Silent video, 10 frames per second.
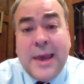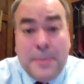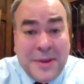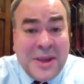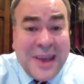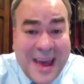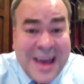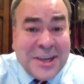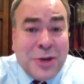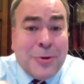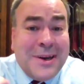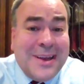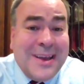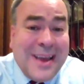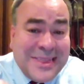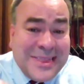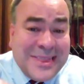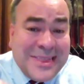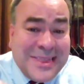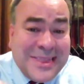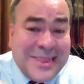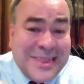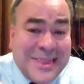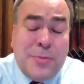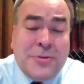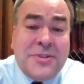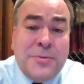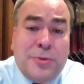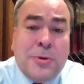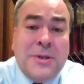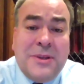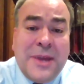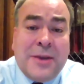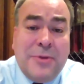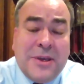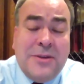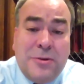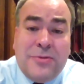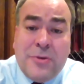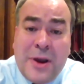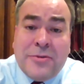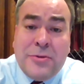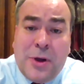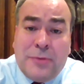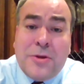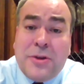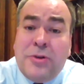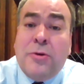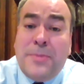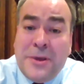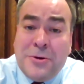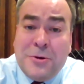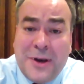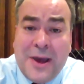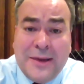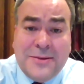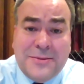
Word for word: And being accurate at the outset is the most important thing we can do for everyone, whether you appeal or not.